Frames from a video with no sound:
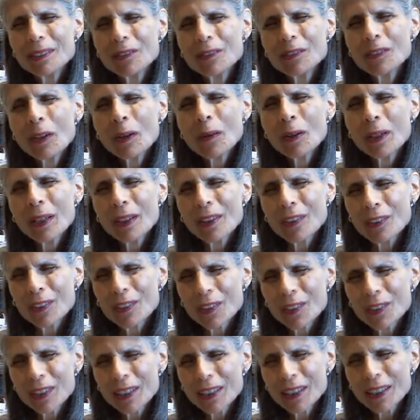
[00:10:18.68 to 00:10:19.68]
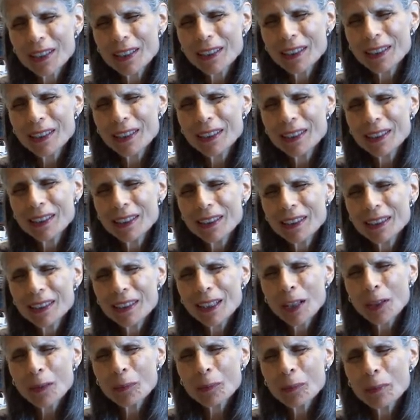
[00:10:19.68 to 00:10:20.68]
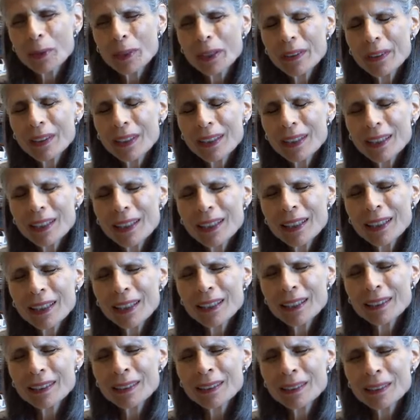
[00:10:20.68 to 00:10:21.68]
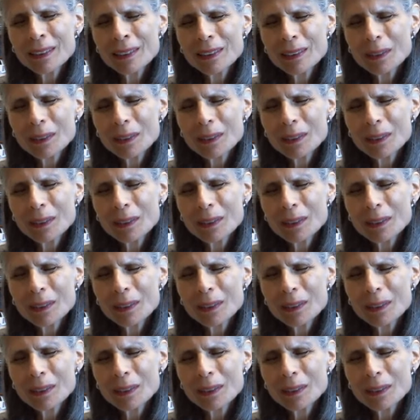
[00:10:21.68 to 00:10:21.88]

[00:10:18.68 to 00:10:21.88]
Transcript: focus on breathing in